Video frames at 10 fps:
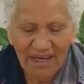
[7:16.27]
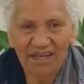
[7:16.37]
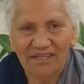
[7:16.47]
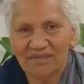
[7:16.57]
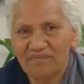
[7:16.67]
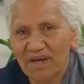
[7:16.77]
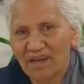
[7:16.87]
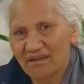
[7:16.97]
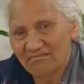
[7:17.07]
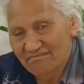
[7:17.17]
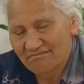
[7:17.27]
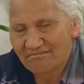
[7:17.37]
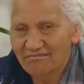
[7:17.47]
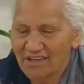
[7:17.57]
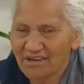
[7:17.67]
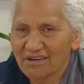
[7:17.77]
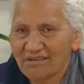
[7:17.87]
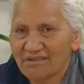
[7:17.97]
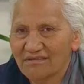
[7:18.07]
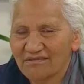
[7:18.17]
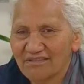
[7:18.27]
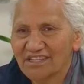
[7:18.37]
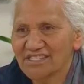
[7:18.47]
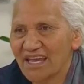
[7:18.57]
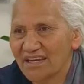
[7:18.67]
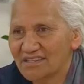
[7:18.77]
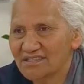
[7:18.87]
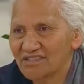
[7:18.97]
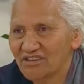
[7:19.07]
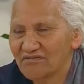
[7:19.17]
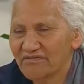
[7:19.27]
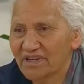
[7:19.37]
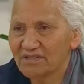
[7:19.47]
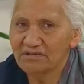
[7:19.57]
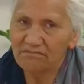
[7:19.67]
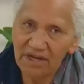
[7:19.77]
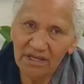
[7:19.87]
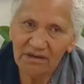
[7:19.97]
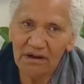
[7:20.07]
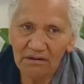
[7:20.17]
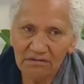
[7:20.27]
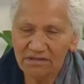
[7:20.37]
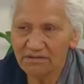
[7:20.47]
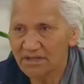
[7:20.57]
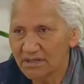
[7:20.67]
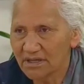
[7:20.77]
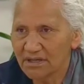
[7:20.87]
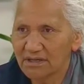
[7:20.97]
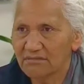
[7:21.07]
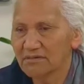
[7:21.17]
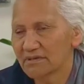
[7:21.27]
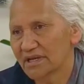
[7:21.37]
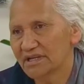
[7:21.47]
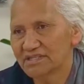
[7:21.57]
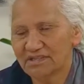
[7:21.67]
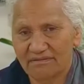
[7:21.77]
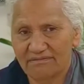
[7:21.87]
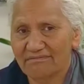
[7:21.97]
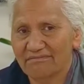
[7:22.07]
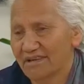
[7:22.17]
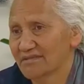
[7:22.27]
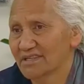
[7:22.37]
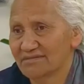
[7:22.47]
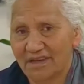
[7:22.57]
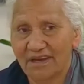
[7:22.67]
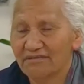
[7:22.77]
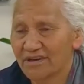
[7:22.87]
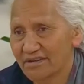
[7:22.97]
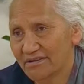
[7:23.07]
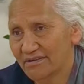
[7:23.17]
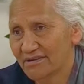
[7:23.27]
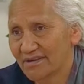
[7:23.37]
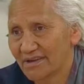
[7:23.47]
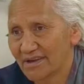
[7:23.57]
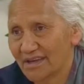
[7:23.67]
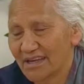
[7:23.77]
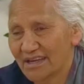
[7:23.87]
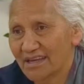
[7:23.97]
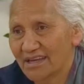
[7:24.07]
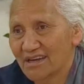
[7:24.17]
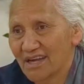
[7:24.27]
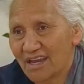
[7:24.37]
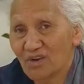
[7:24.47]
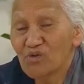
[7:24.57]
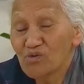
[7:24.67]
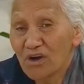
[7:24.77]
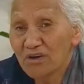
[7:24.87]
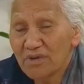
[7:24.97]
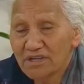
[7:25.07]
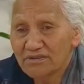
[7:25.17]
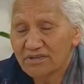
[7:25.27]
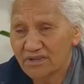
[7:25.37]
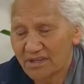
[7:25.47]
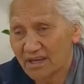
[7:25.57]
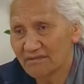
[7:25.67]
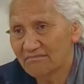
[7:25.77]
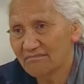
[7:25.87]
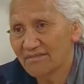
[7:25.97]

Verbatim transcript: And it's about, you know, the sadness in your face, the way you hold your tinana, all of that stuff. They'll, they all know. And all kaumātua know that